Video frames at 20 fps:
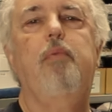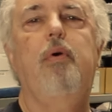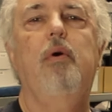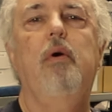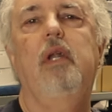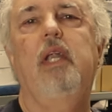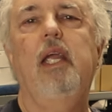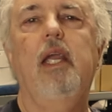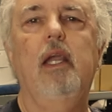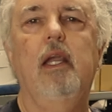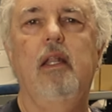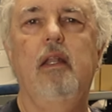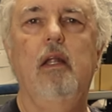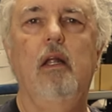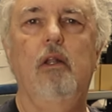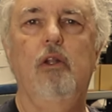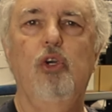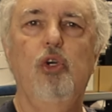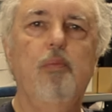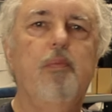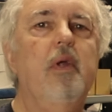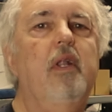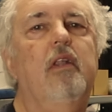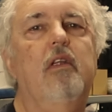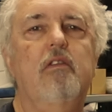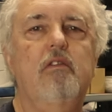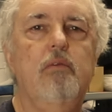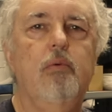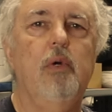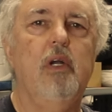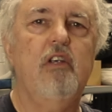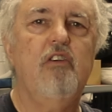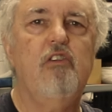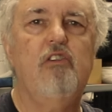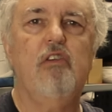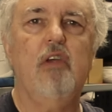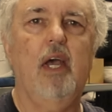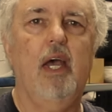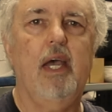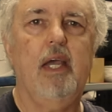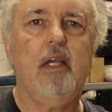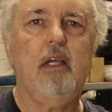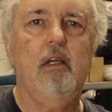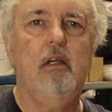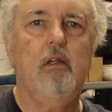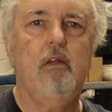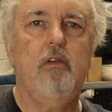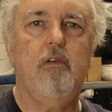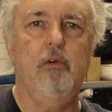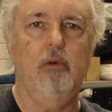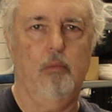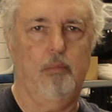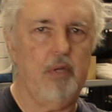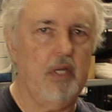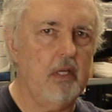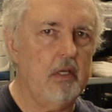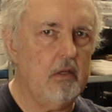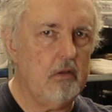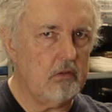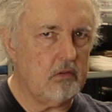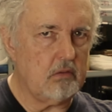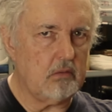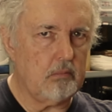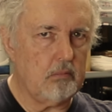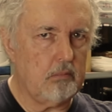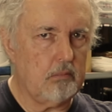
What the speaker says: putting in the loop and the switch jack to appease